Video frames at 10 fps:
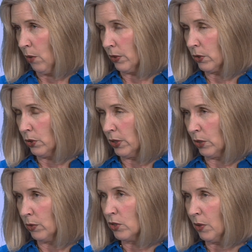with clear
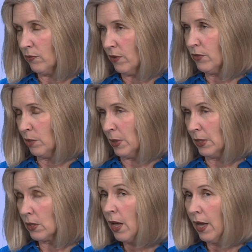liquids, wait 15
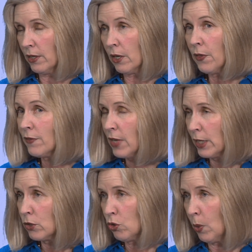minutes, until they've
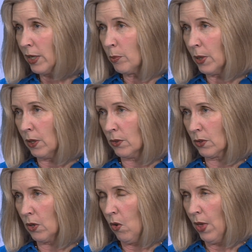taken 20
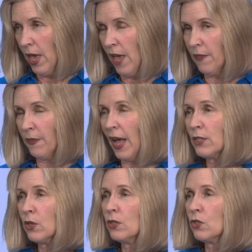pills. And then
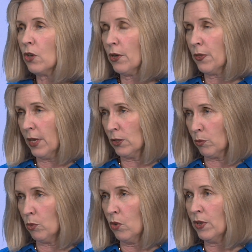that's going to start things
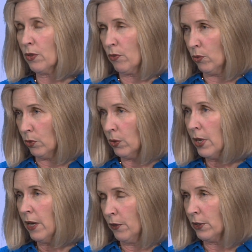moving through their